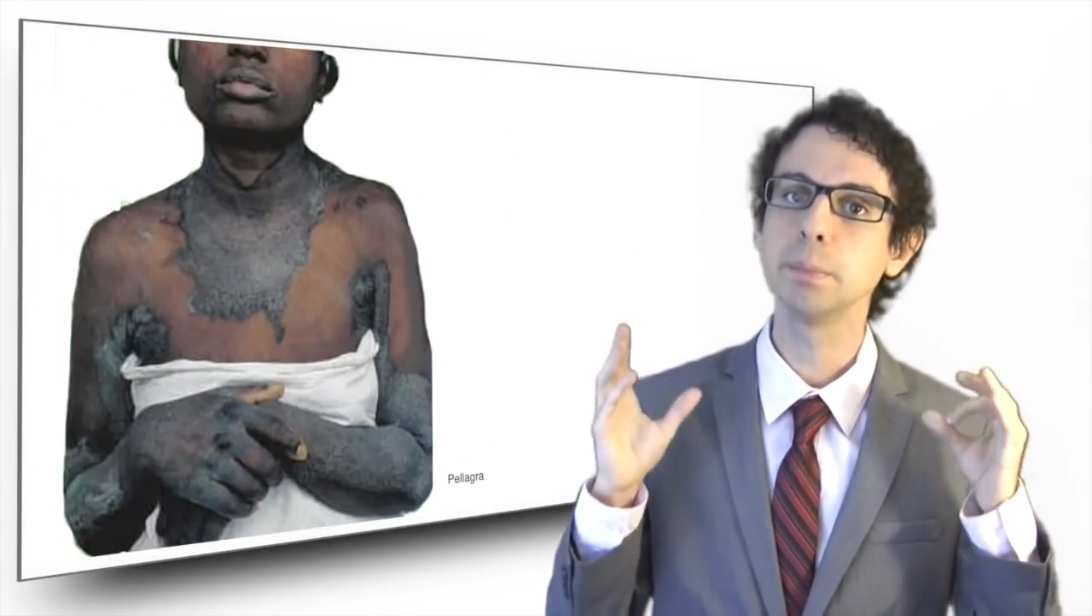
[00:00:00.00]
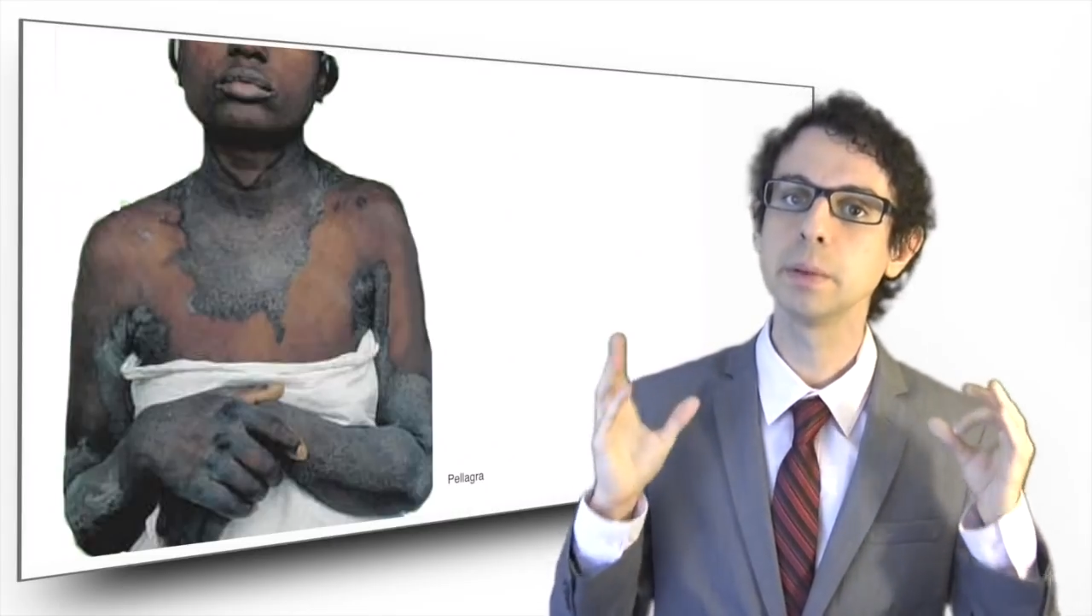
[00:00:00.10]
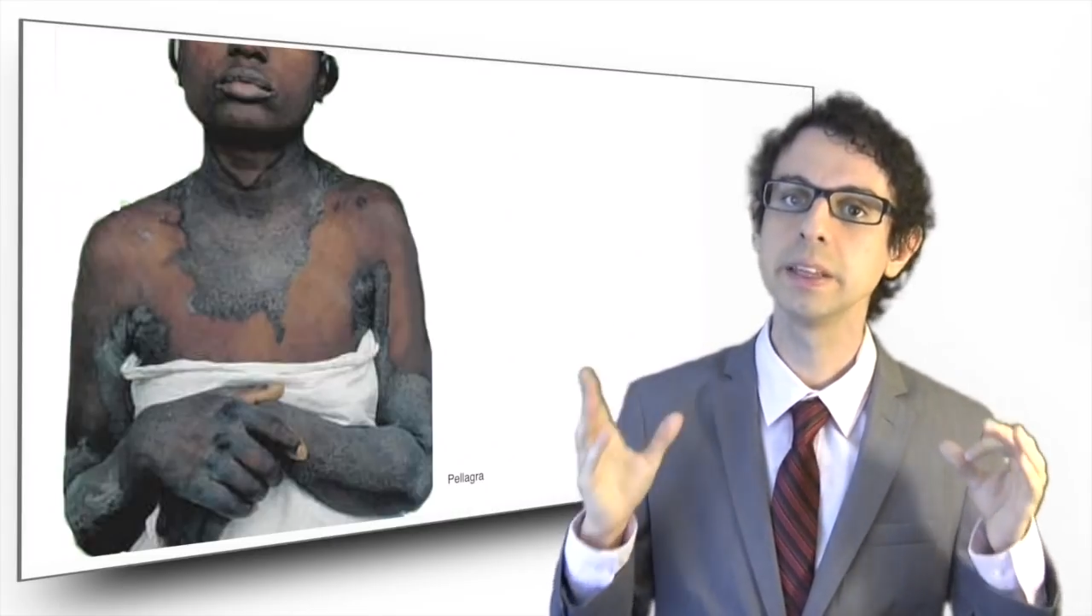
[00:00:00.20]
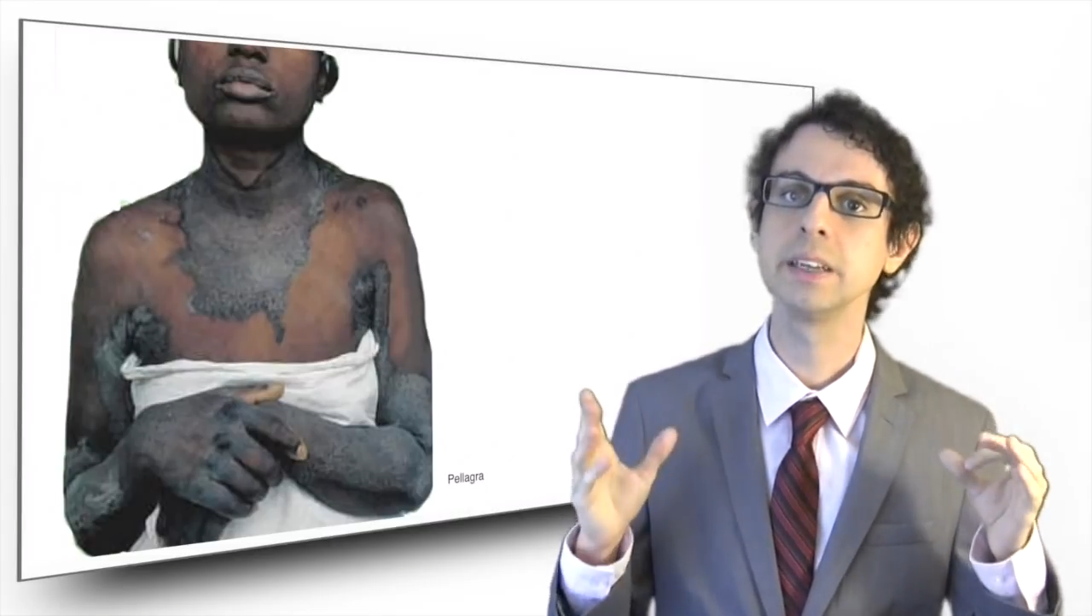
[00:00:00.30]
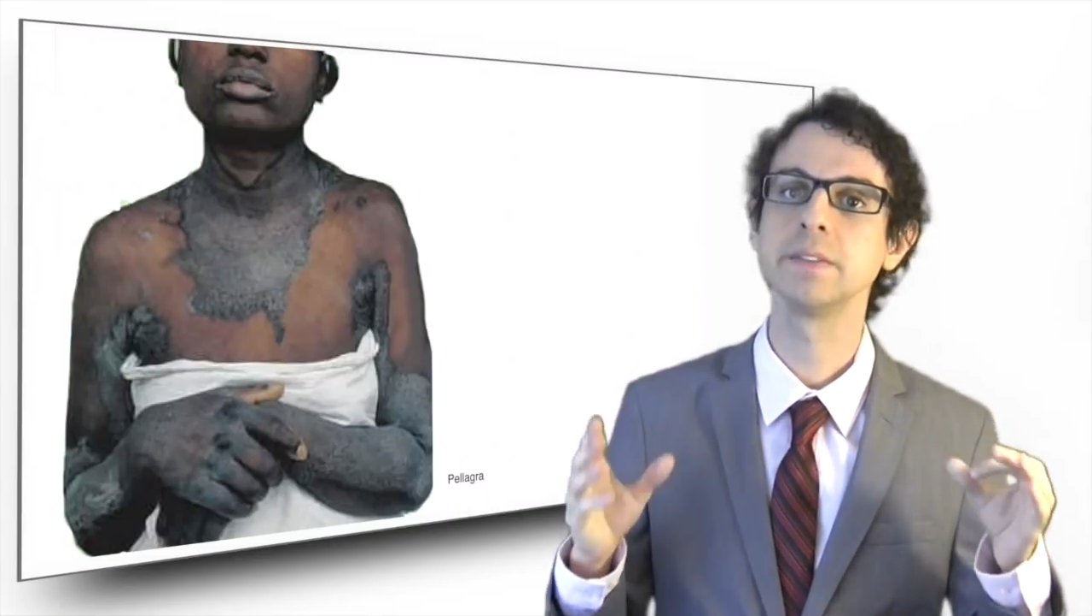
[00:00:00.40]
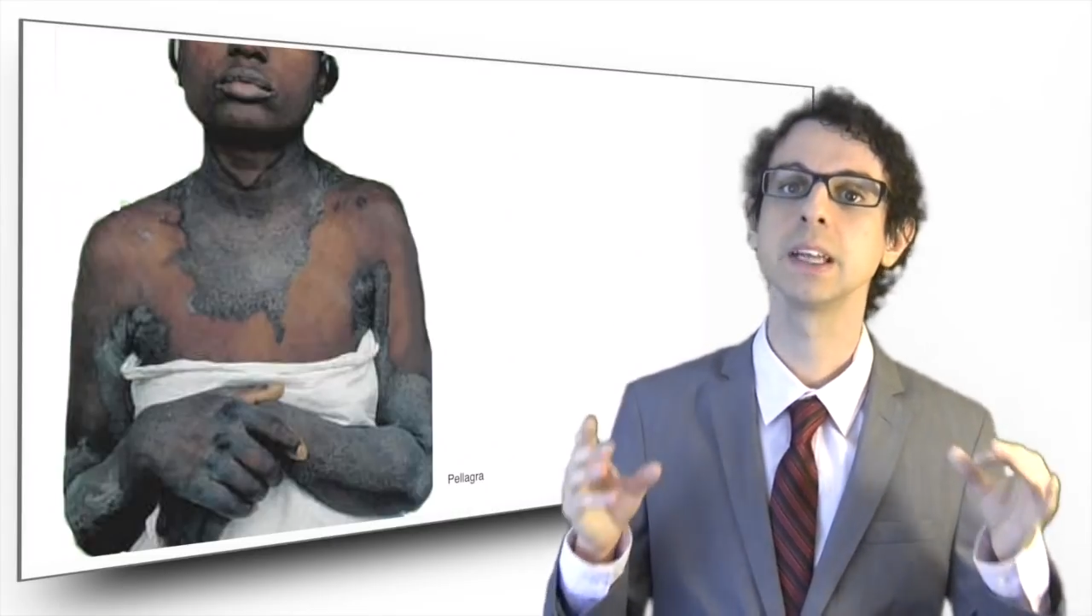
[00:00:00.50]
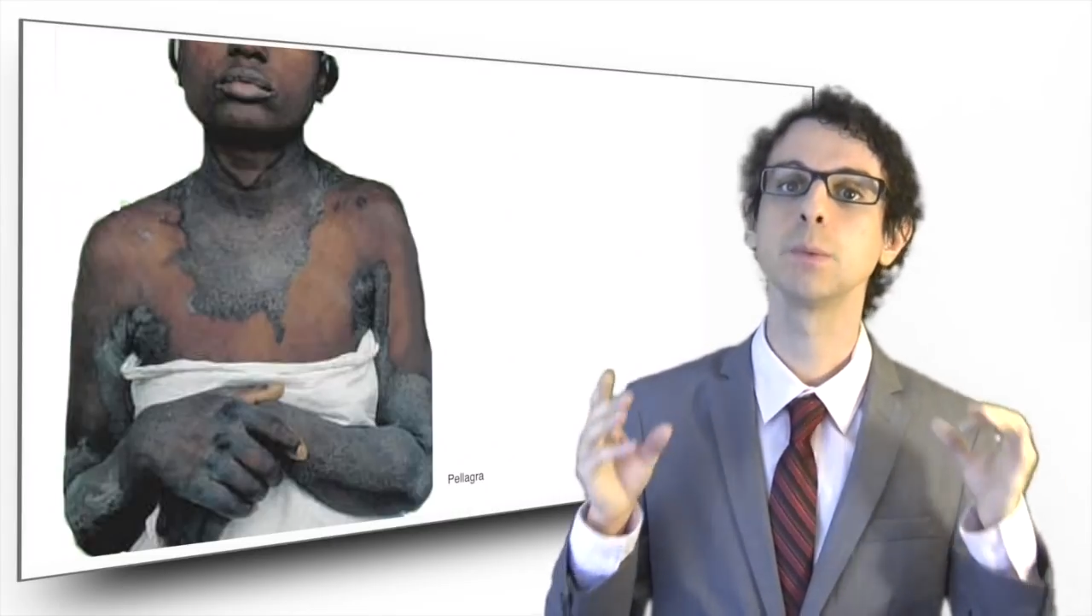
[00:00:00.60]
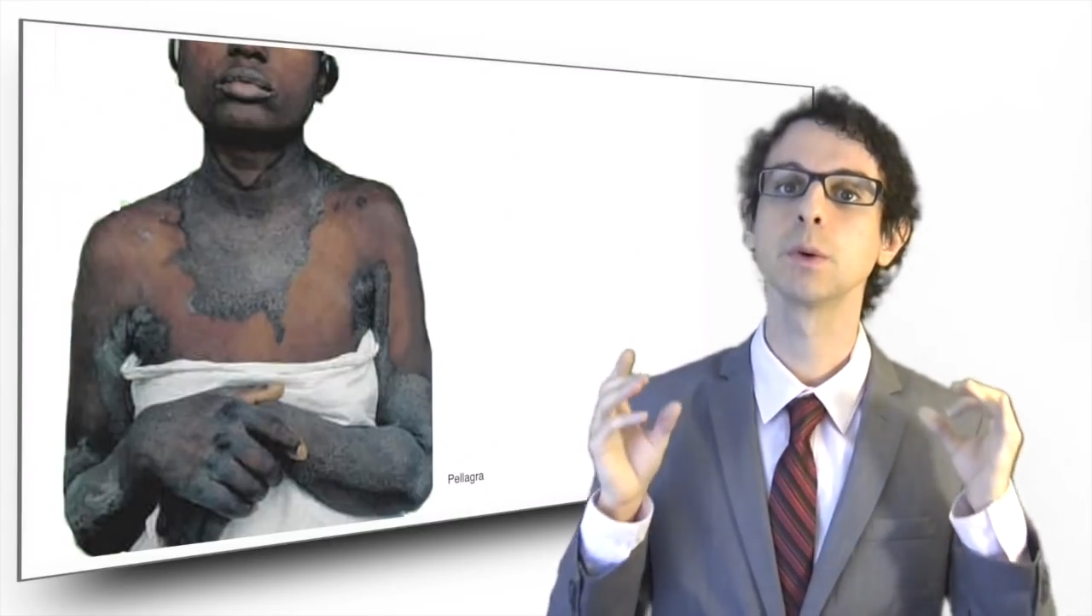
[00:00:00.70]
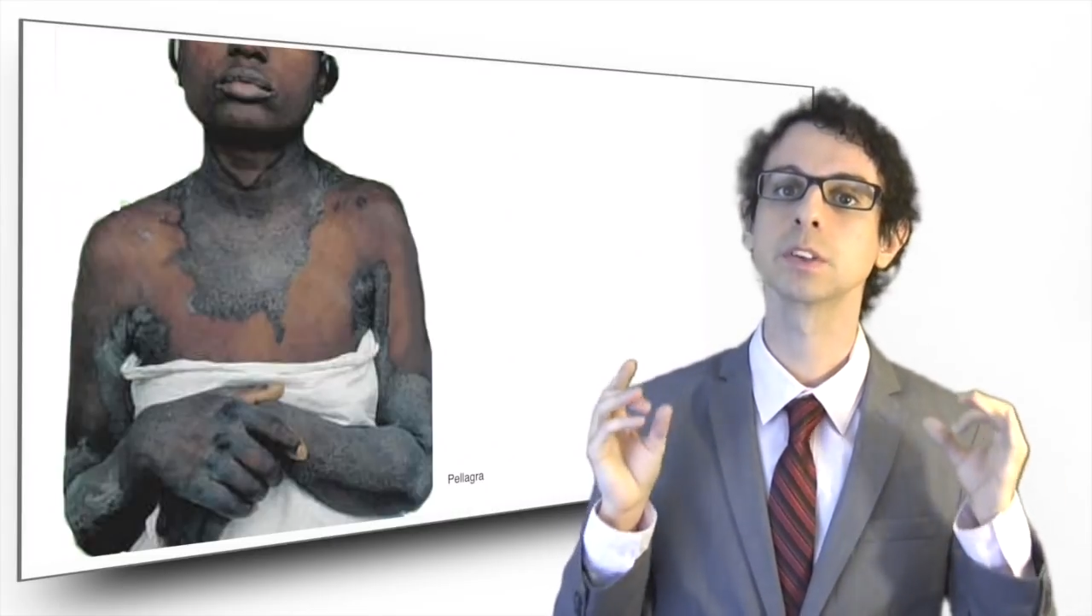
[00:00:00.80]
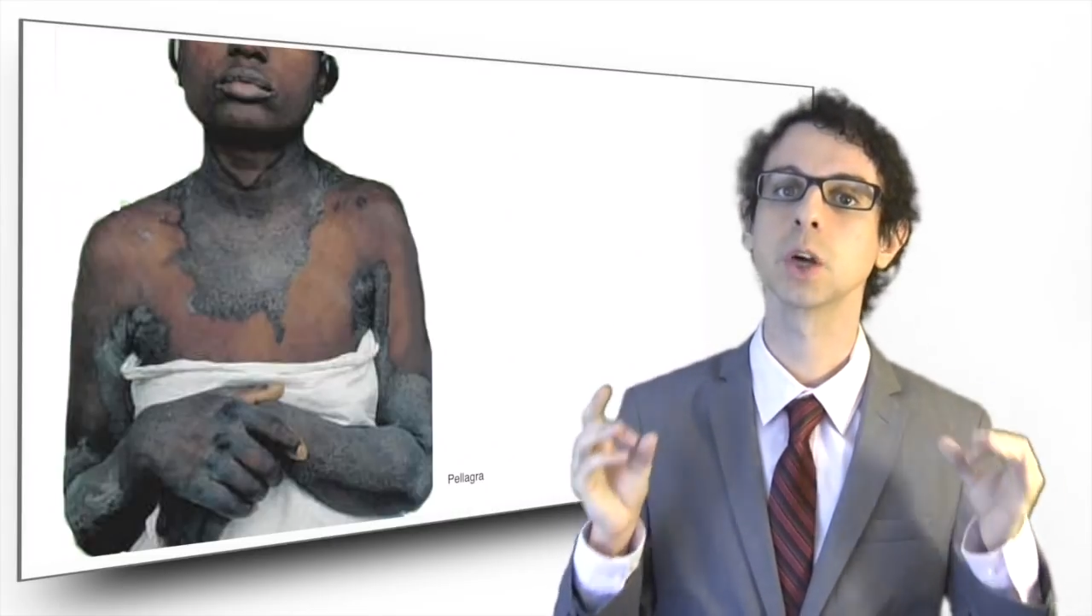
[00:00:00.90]
believed it
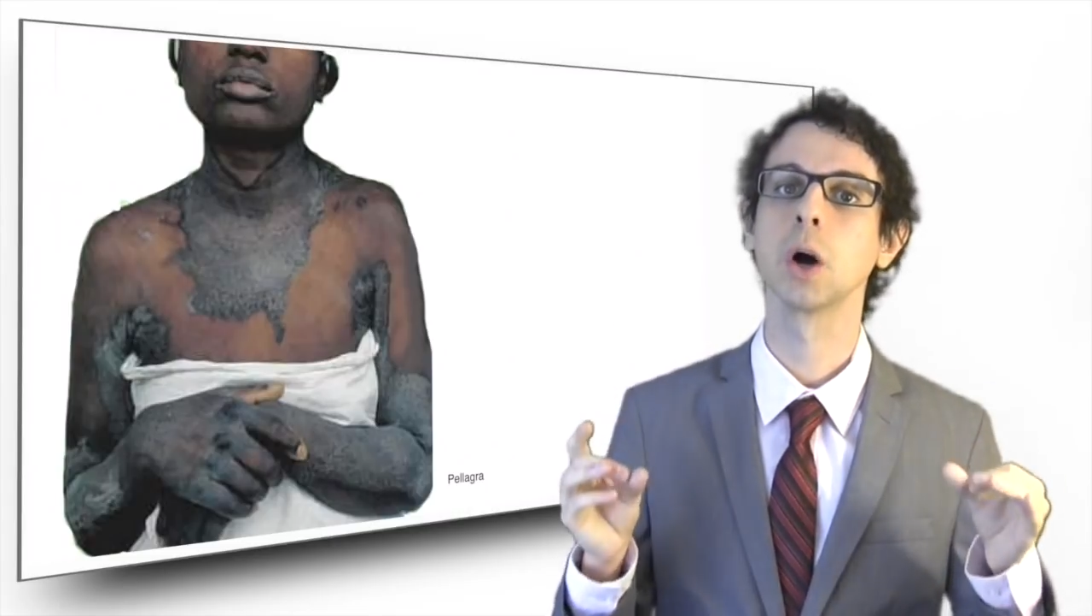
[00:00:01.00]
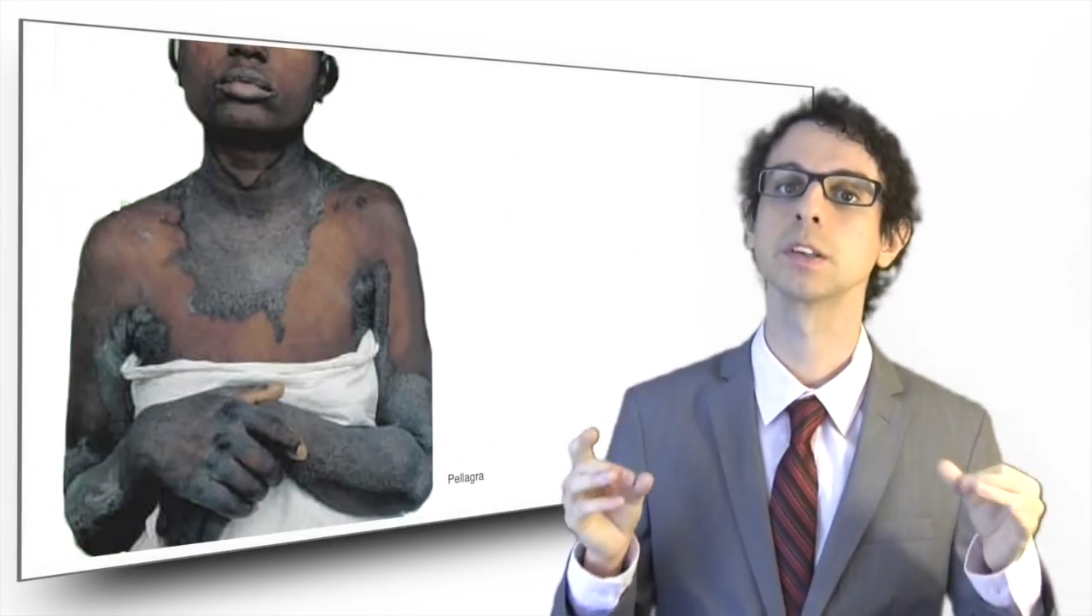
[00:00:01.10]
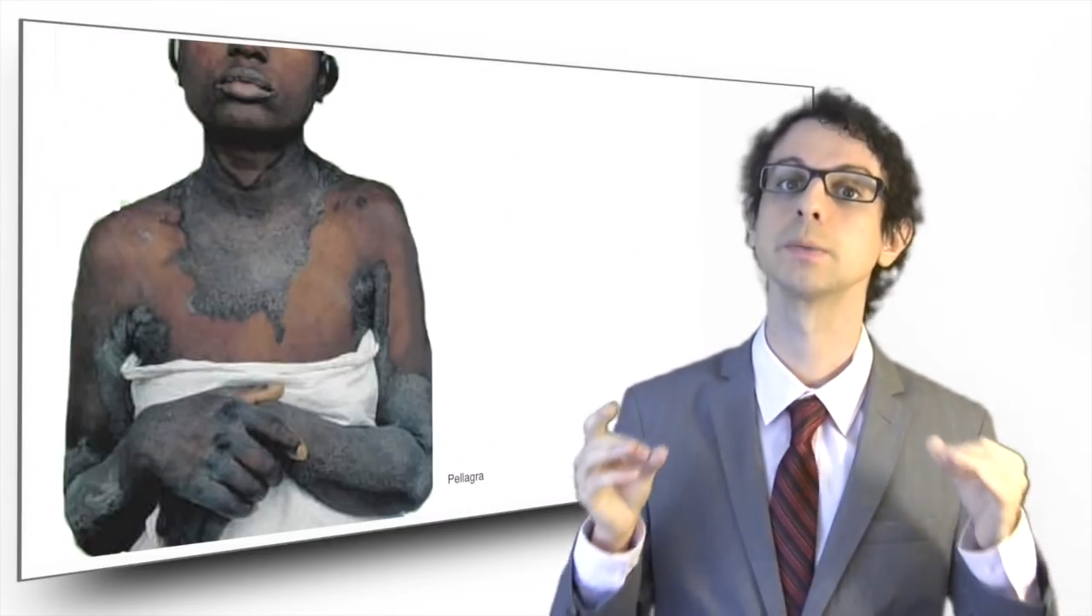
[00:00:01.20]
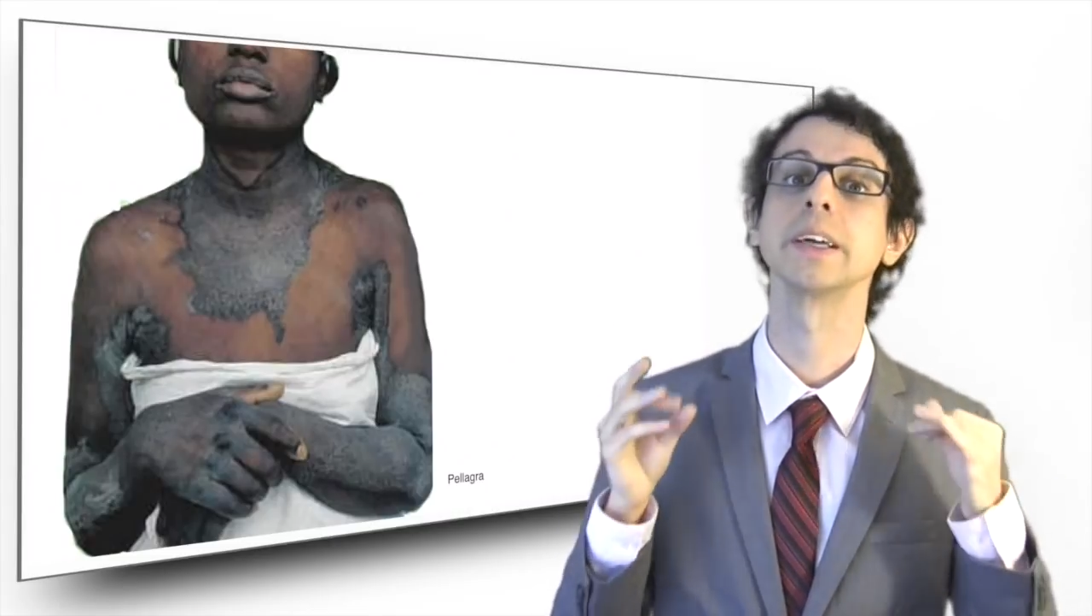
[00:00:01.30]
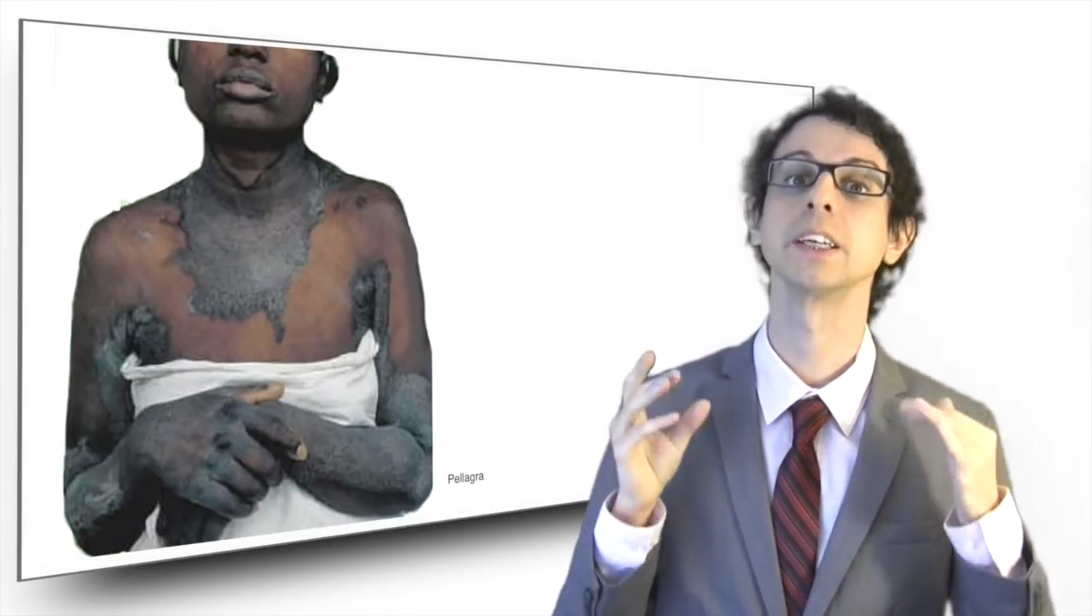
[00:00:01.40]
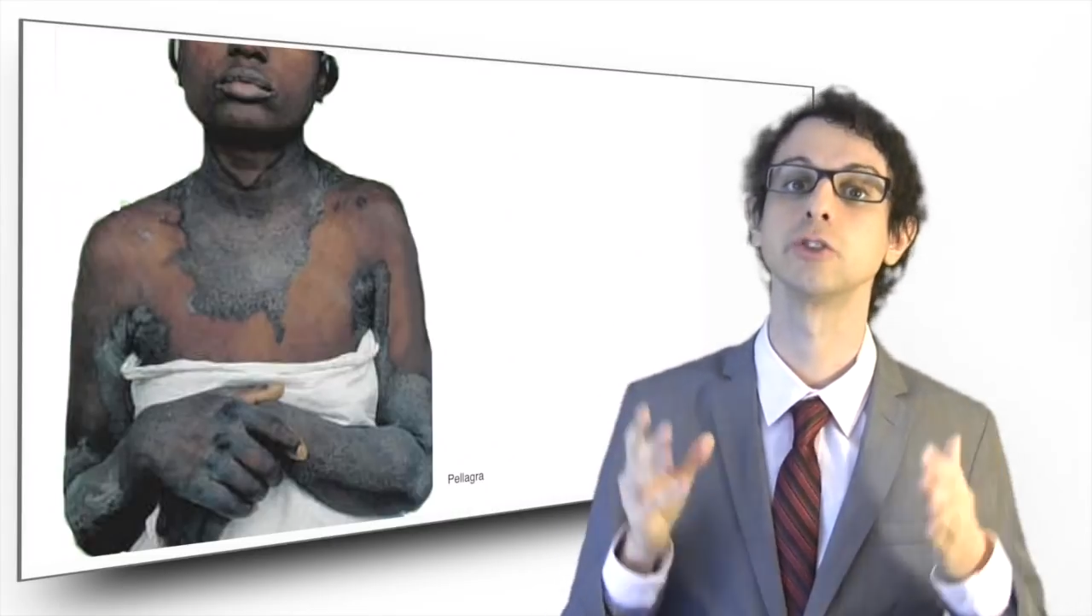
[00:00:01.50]
was caused by a